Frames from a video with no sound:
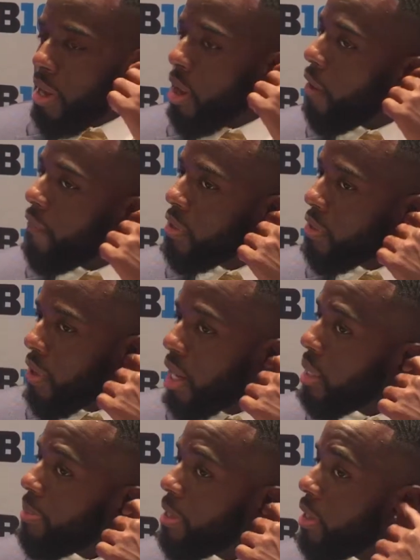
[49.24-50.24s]
They offensive line
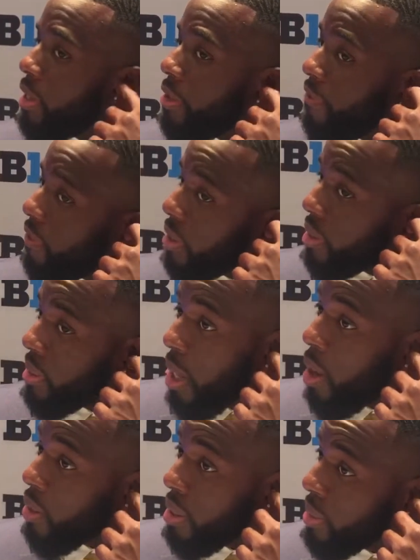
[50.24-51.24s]
has been good for as
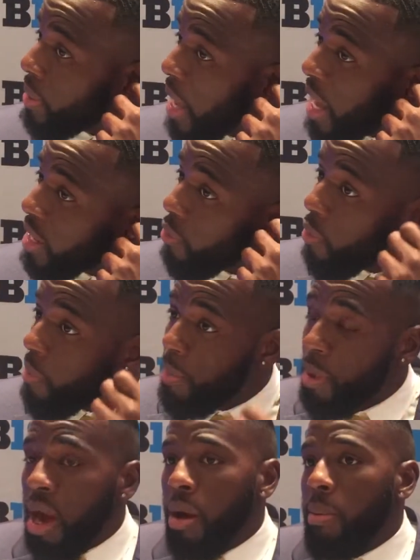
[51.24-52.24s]
long as I can
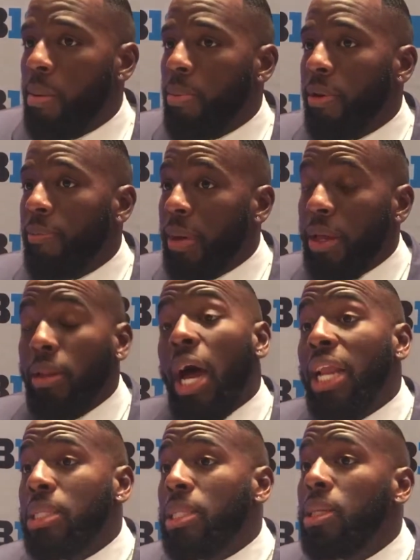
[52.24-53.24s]
remember. I remember
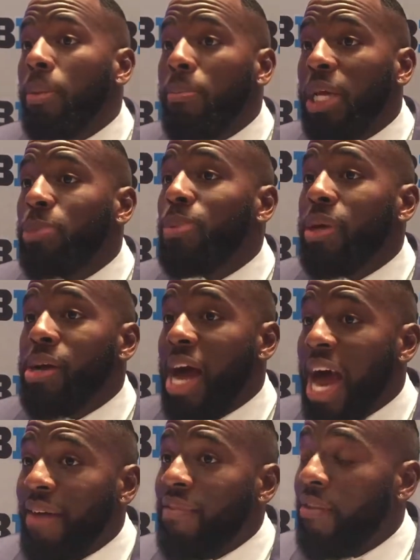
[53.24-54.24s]
honestly the best player
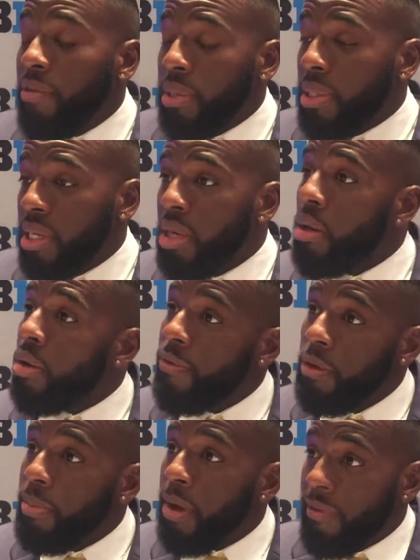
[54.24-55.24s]
I've ever seen on a
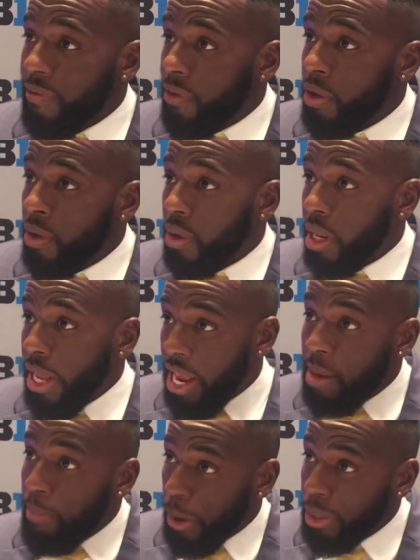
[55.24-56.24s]
football field
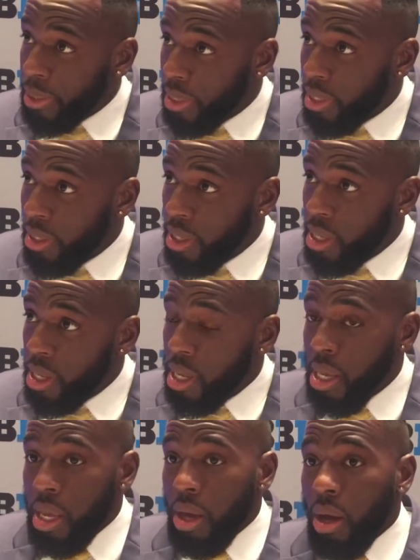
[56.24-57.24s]
in person
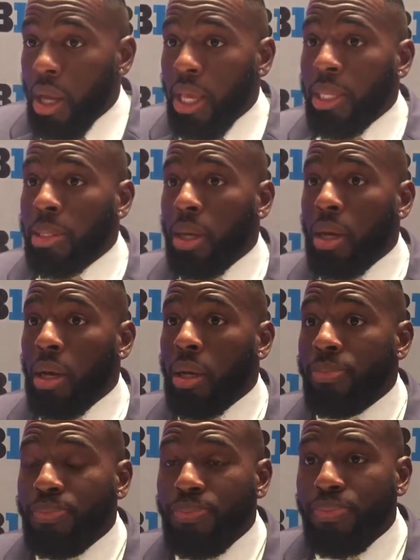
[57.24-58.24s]
is the
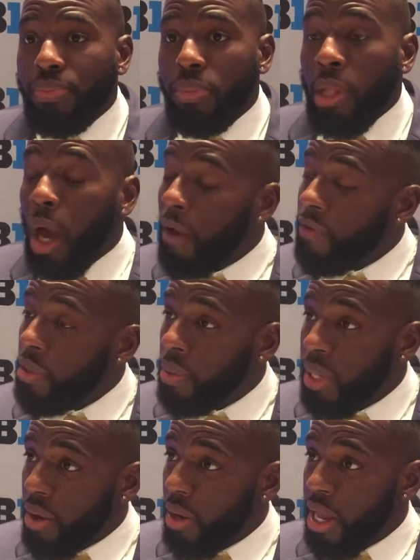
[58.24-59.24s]
offensive
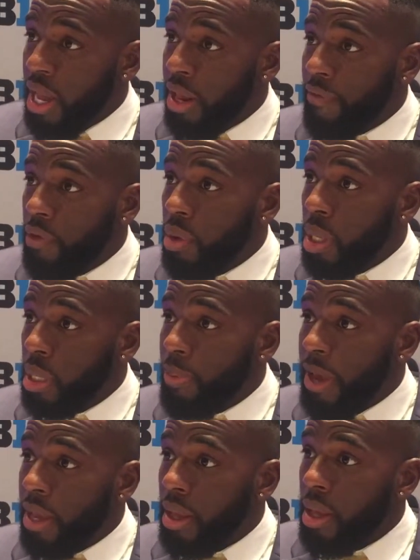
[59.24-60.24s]
tackle they had a few years back.